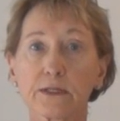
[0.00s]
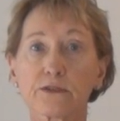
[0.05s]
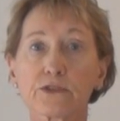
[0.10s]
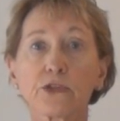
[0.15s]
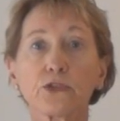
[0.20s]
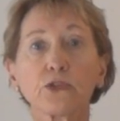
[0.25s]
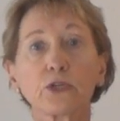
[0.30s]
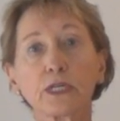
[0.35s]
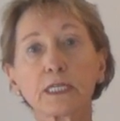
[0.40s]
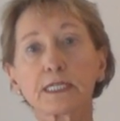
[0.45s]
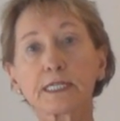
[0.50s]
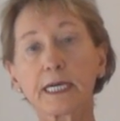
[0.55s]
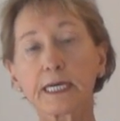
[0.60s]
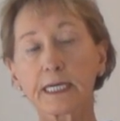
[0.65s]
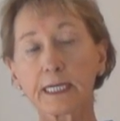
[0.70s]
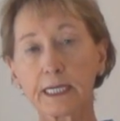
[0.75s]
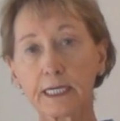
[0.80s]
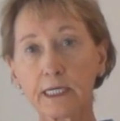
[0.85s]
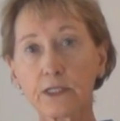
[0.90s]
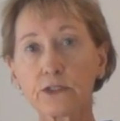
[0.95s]
so you can take
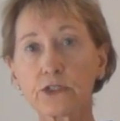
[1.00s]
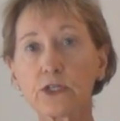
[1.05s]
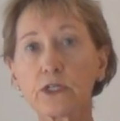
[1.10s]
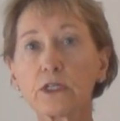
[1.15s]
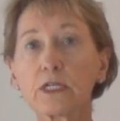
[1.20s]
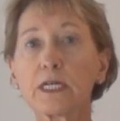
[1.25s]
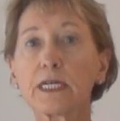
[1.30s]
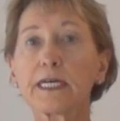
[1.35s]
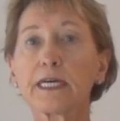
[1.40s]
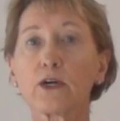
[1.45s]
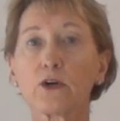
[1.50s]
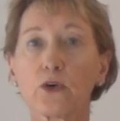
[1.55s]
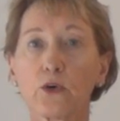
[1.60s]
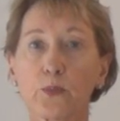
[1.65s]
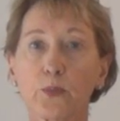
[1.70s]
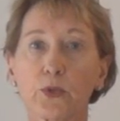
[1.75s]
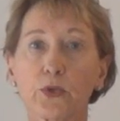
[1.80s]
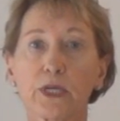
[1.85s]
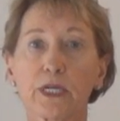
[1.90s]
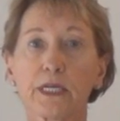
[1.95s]
it internally or
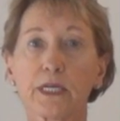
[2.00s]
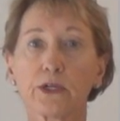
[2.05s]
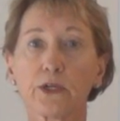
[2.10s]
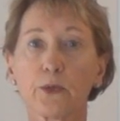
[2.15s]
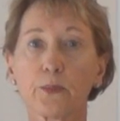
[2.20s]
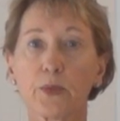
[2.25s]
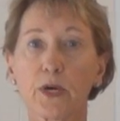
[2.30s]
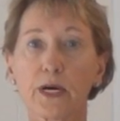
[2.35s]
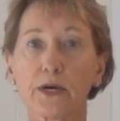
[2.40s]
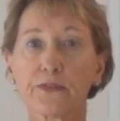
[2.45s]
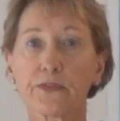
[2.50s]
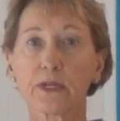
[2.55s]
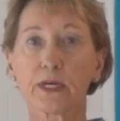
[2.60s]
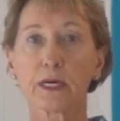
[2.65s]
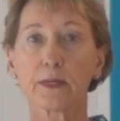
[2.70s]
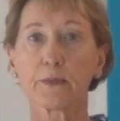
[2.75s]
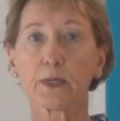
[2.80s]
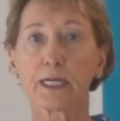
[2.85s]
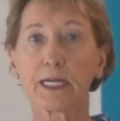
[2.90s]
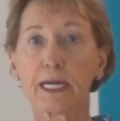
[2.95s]
put it in your
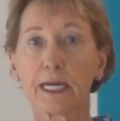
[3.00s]
bathtub.